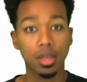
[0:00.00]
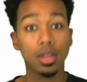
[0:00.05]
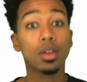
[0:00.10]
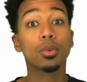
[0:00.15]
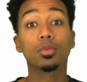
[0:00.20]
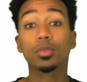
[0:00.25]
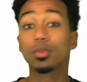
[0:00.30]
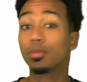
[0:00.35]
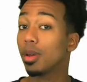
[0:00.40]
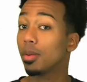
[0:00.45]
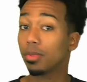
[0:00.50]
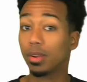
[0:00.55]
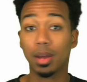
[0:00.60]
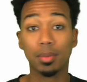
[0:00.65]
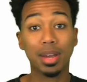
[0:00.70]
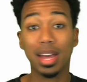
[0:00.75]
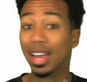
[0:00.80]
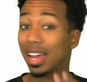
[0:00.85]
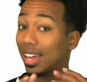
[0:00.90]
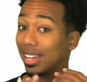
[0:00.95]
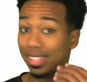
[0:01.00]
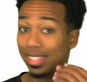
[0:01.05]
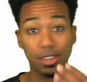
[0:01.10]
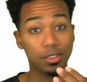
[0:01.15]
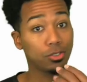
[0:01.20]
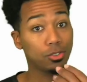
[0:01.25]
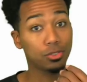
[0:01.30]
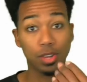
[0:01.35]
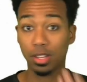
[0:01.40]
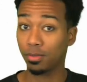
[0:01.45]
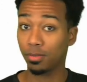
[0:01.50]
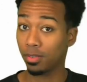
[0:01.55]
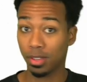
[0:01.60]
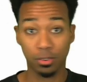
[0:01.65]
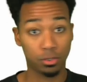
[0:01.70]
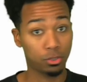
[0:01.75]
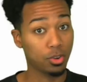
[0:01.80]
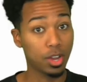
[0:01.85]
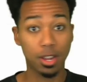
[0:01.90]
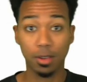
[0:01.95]
Remember, I got to tell you
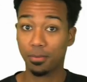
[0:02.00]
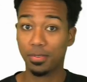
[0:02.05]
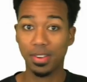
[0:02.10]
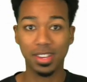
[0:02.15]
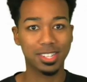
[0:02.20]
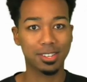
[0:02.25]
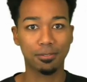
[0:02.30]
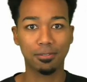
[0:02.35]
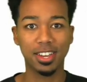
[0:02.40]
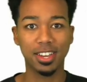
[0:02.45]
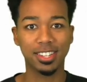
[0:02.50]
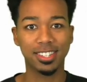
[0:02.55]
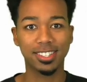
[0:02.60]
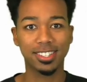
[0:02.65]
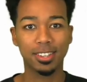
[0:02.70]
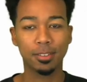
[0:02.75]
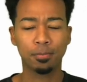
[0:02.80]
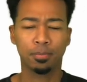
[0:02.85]
straight up face to face,